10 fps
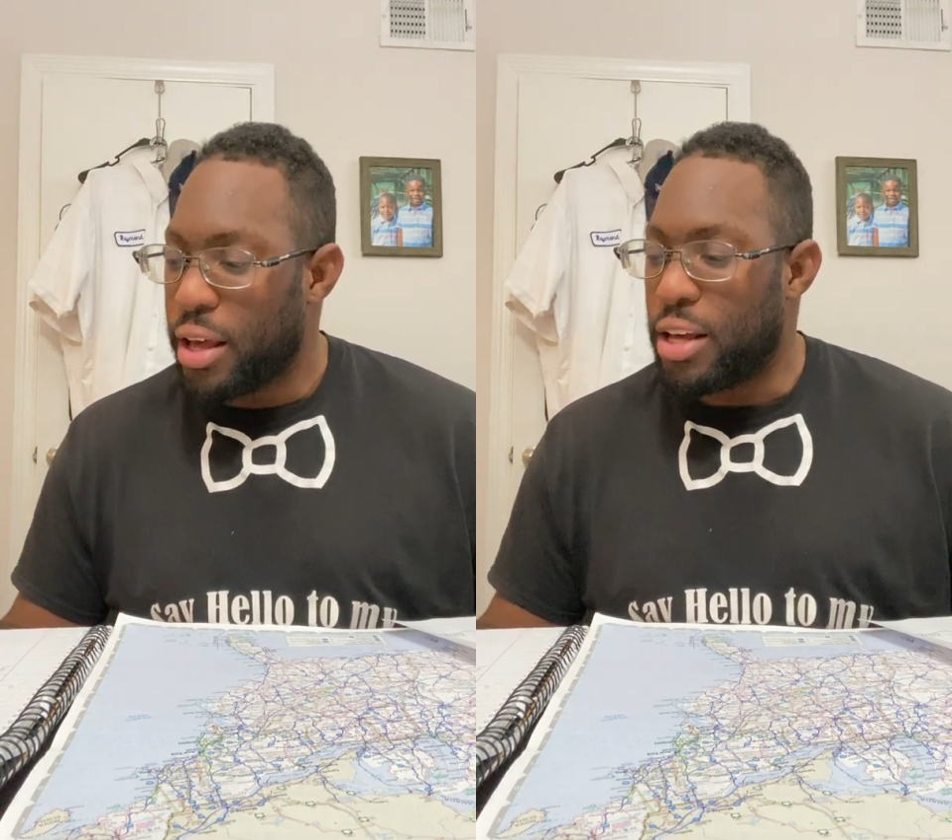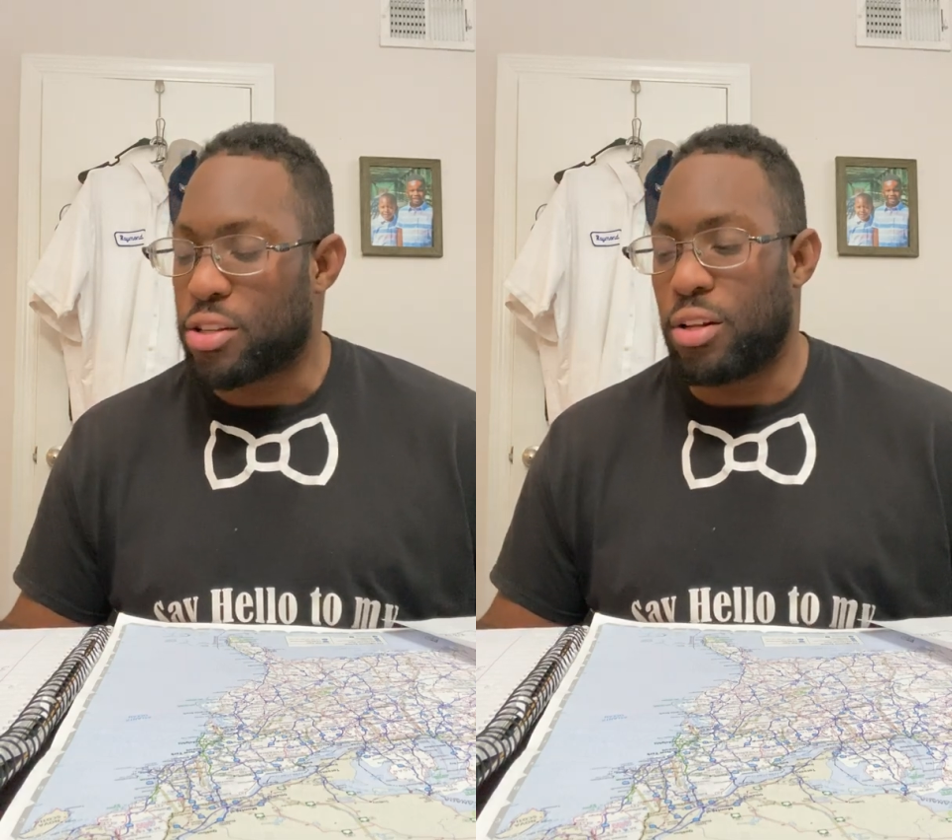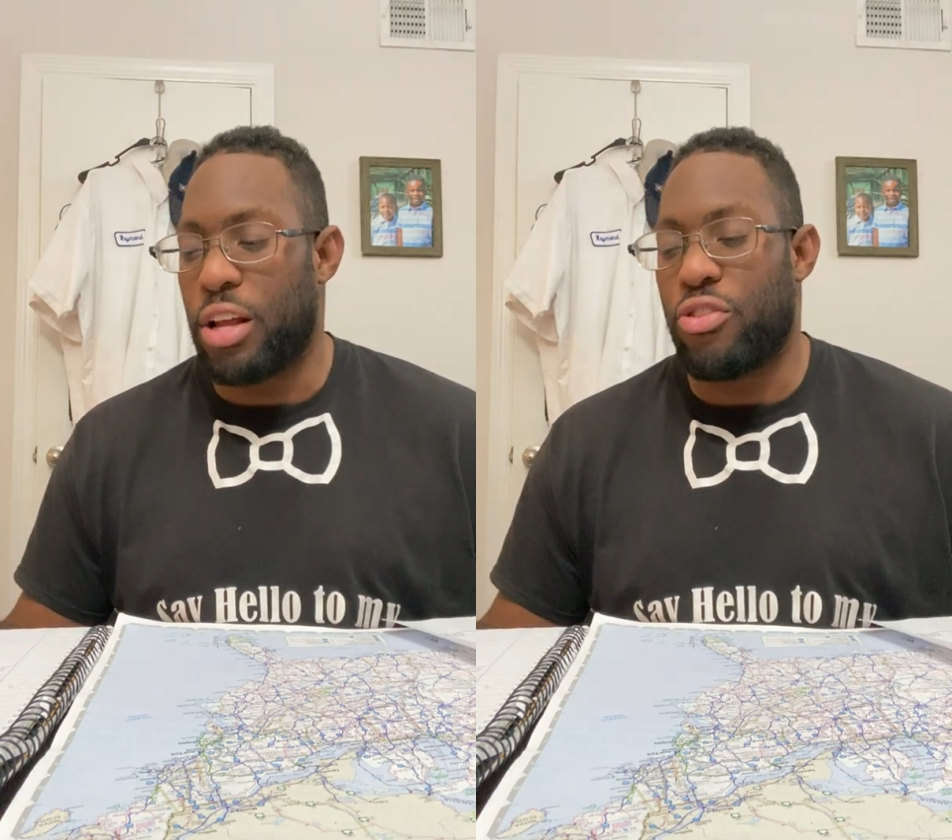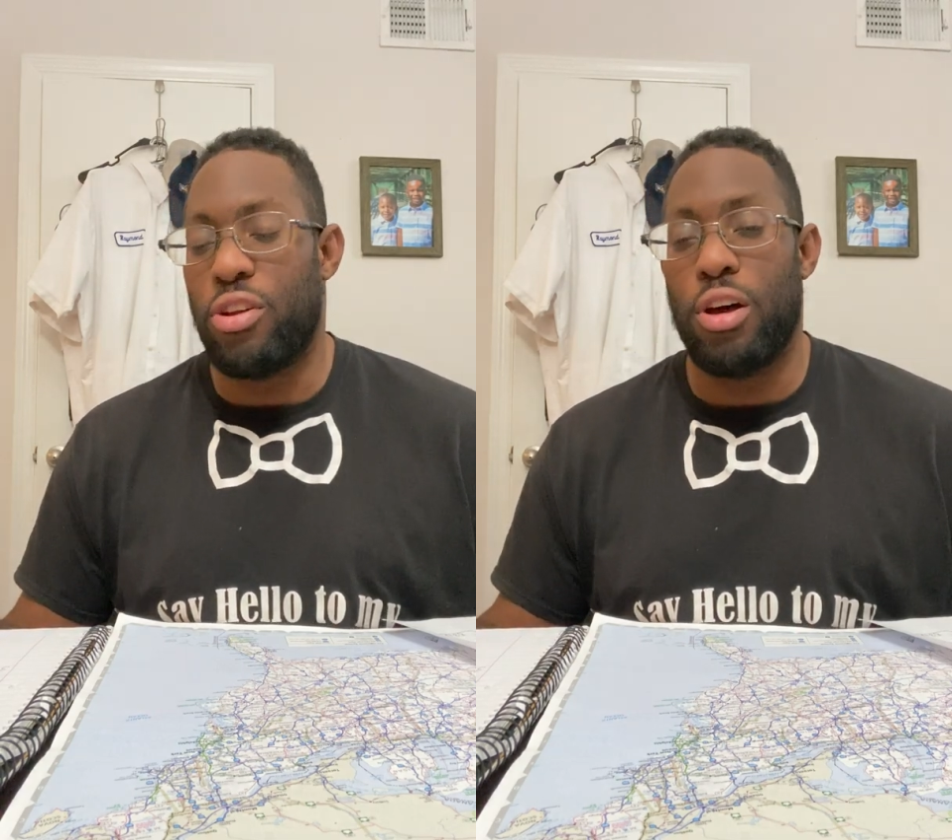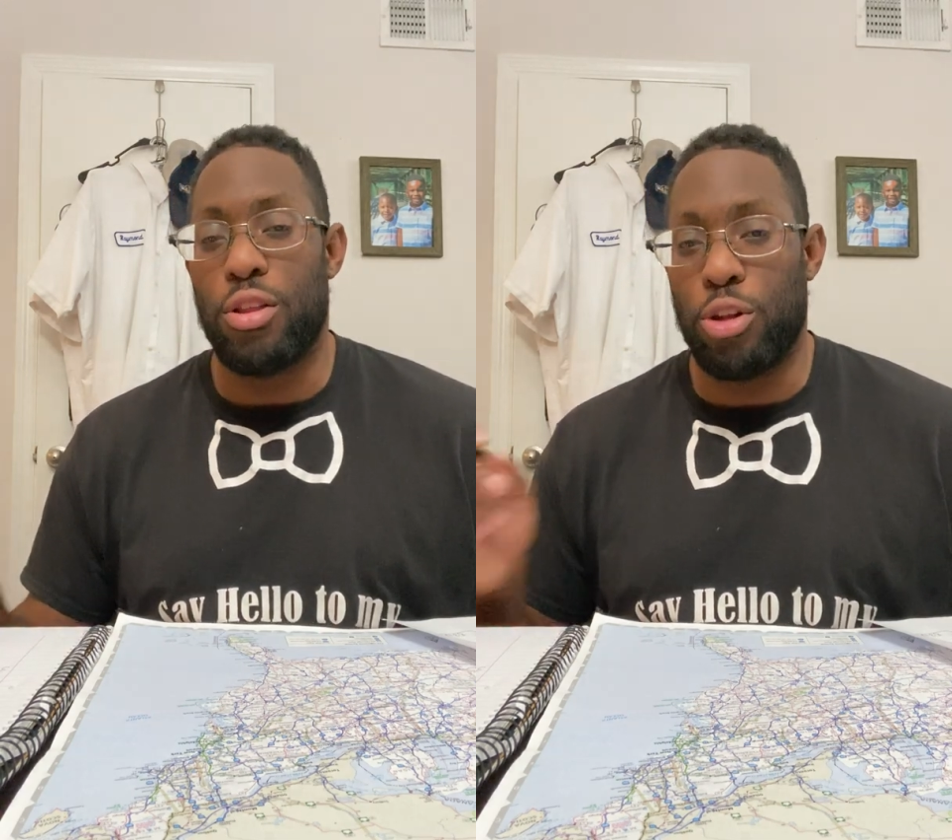It's going to let you
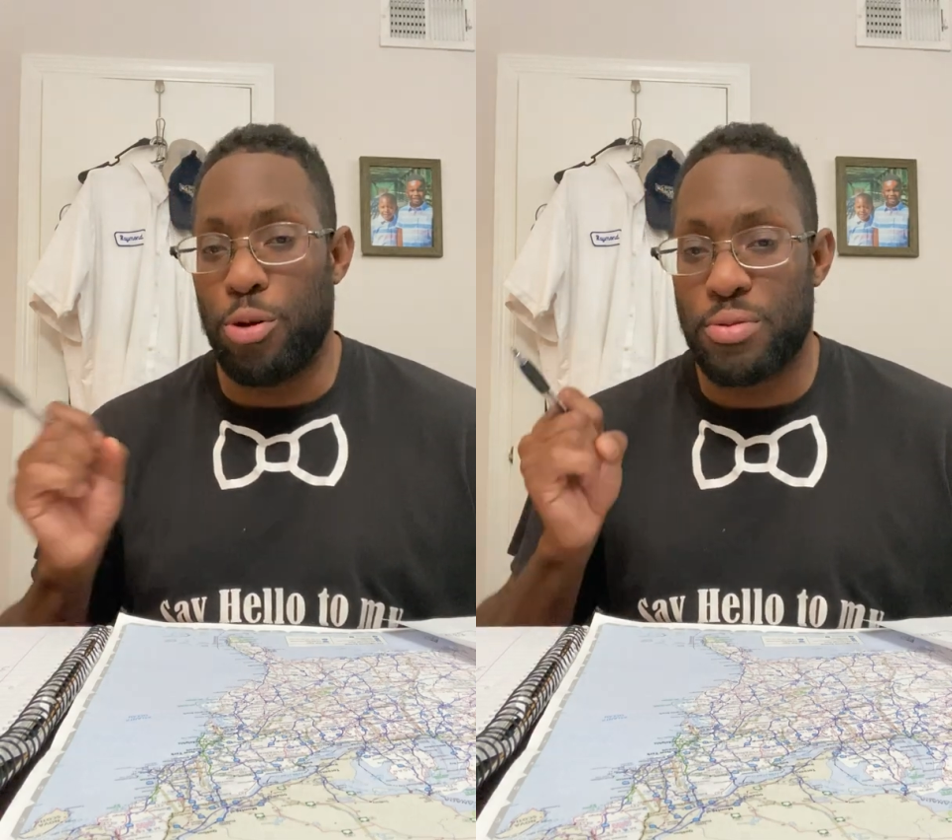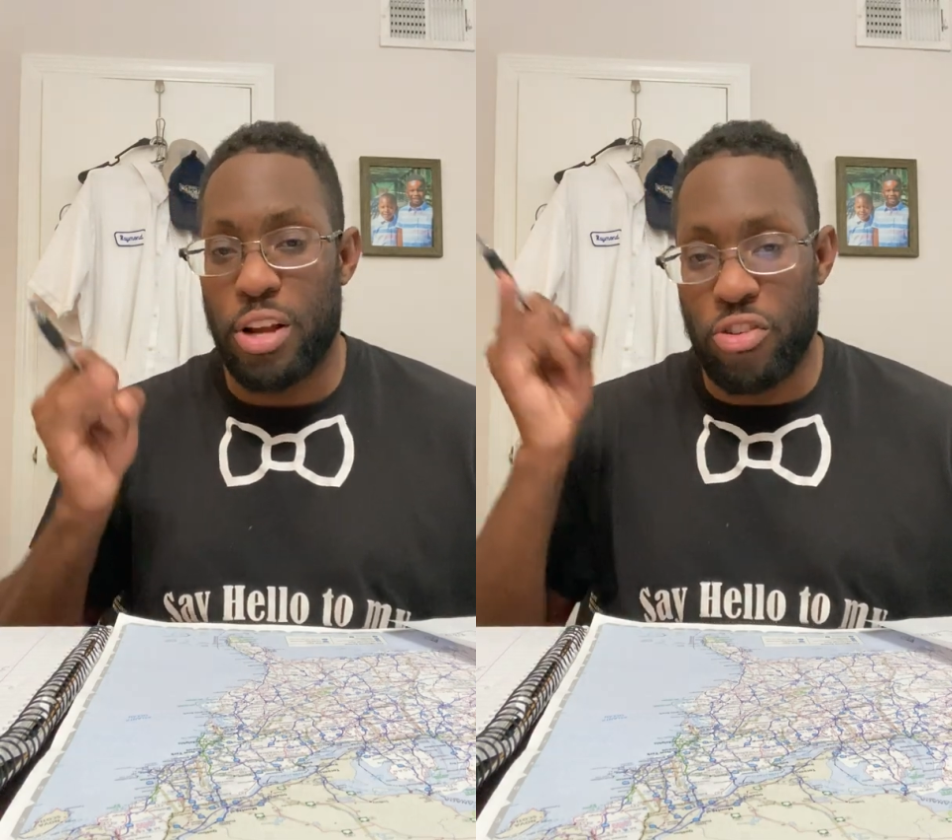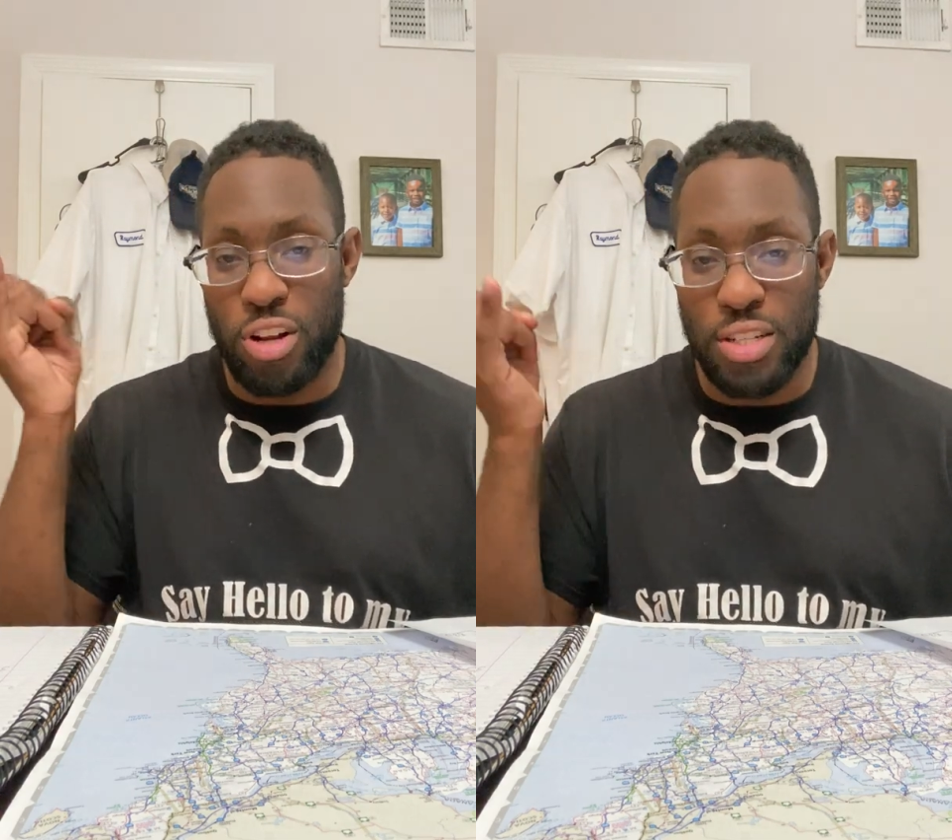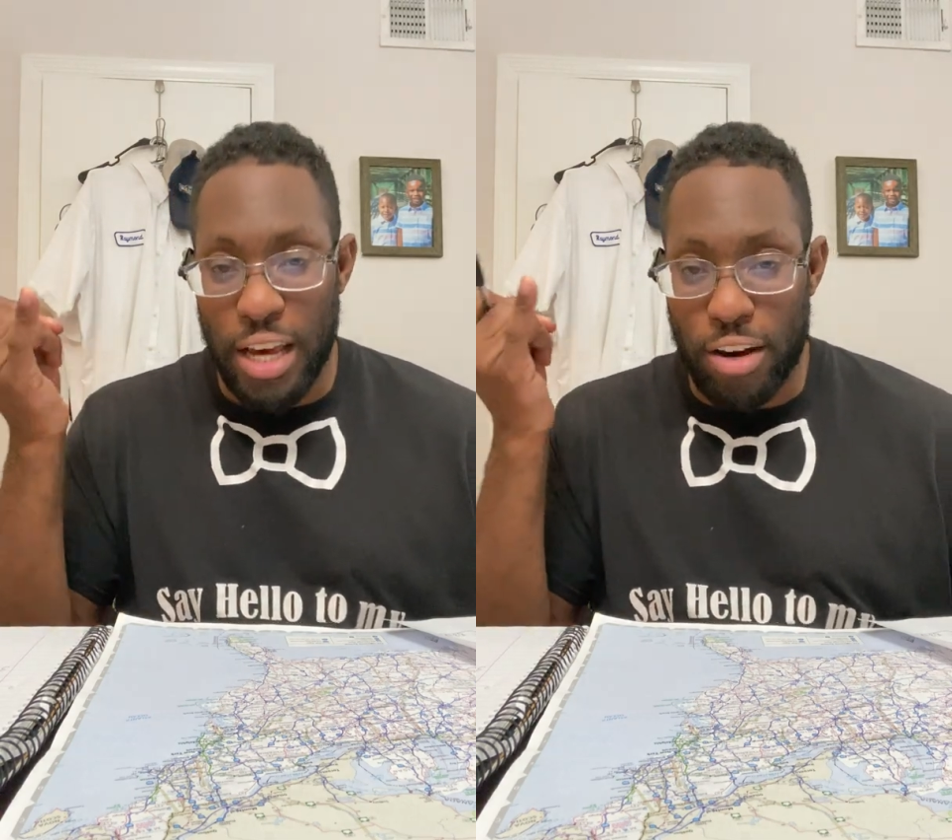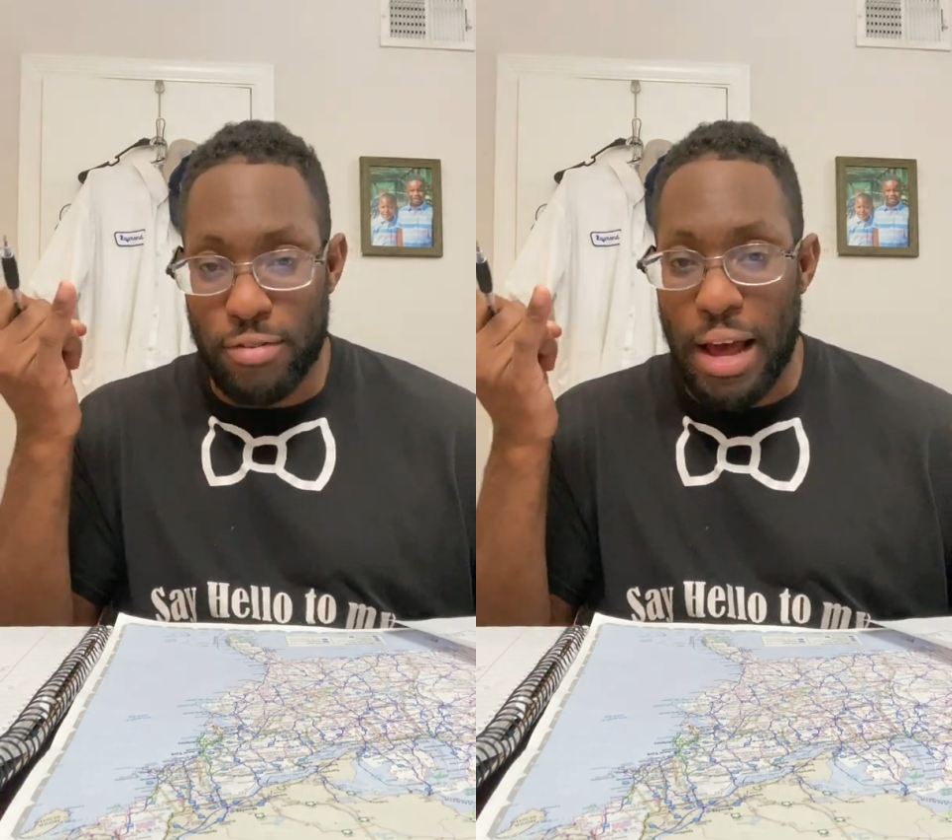know the loops that you
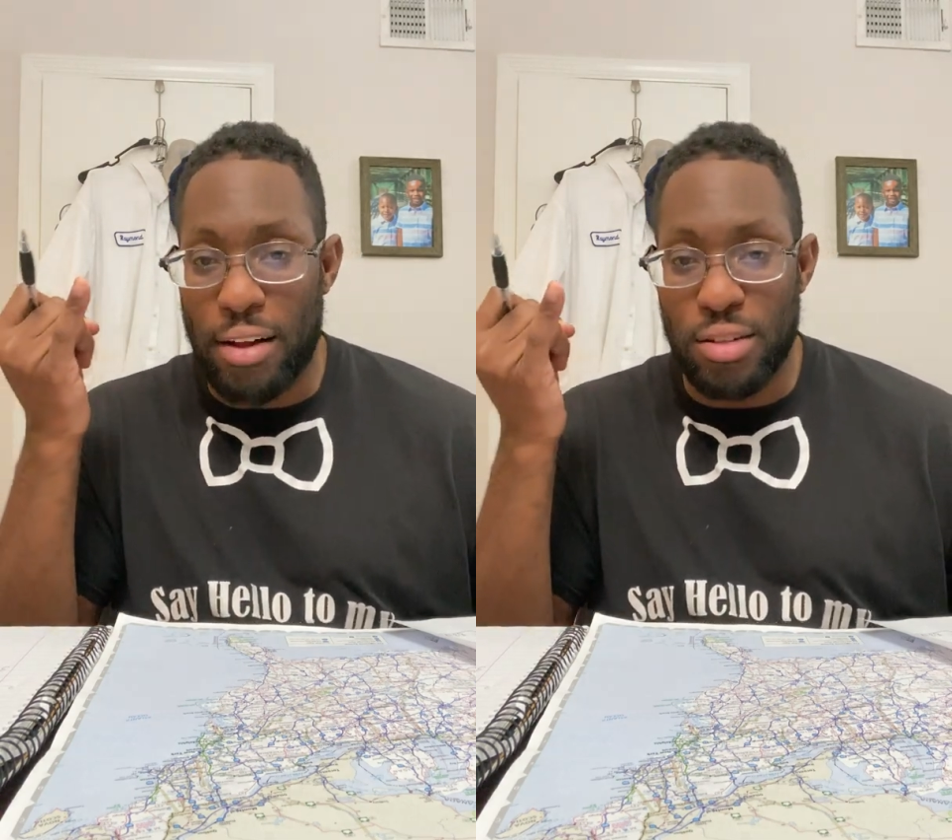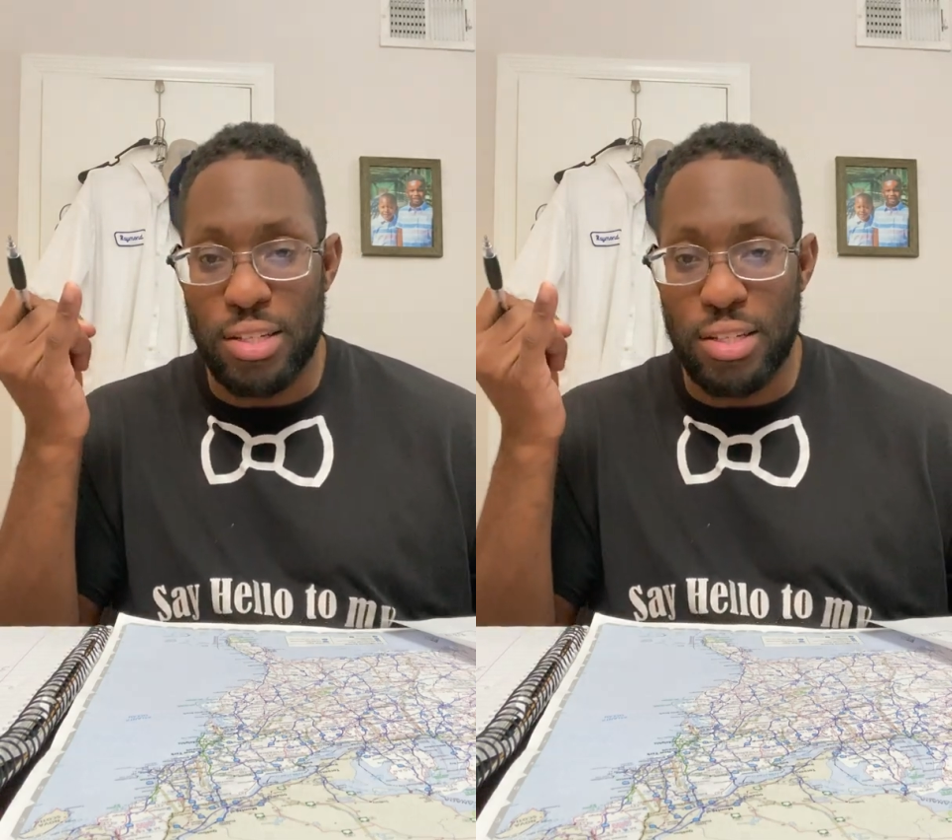take around